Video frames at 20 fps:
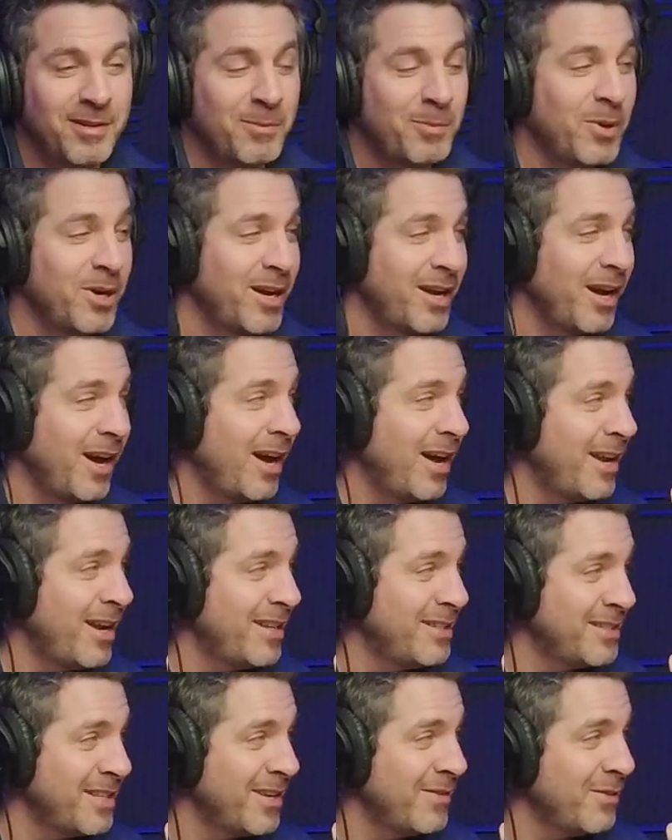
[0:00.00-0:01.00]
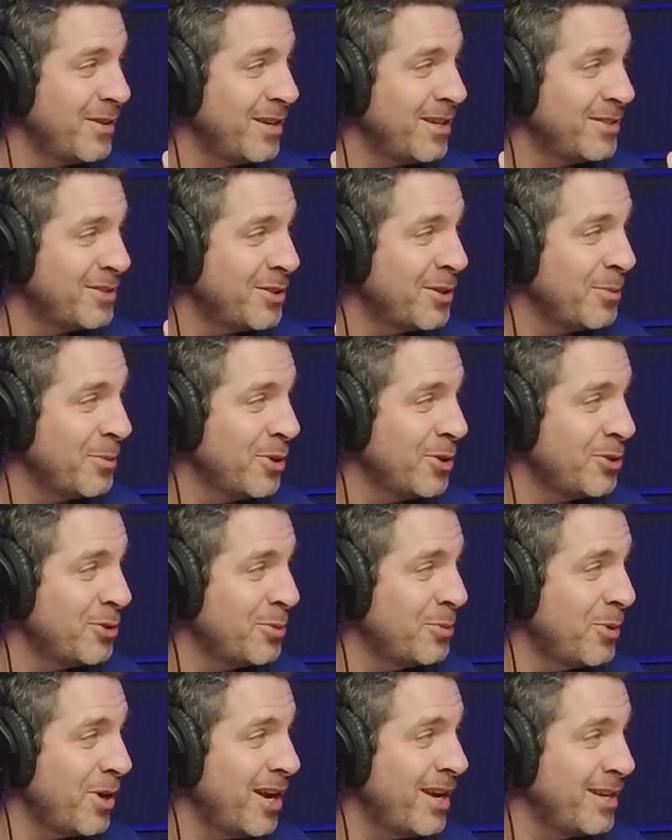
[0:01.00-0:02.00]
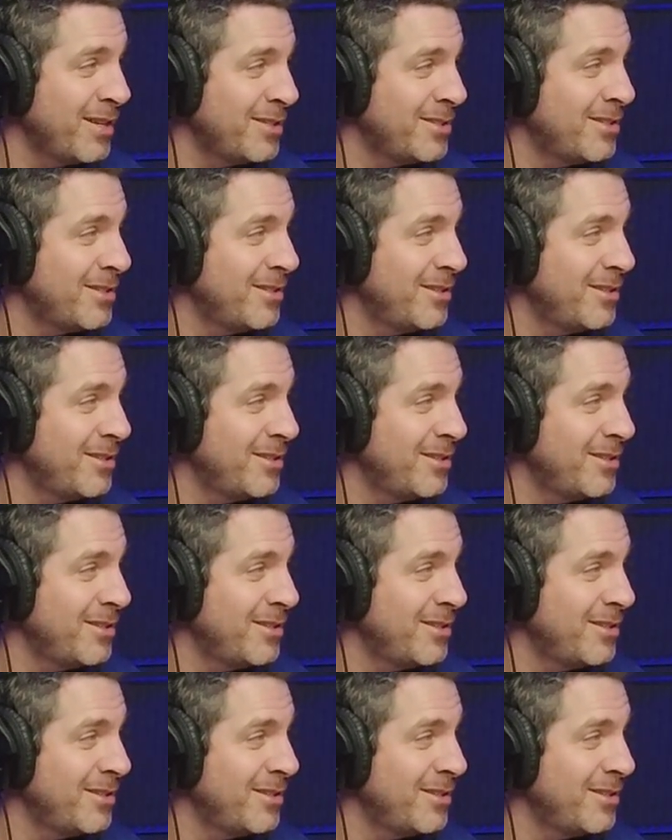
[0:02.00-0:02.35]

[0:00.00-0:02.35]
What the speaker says: But God has given us commercial breaks.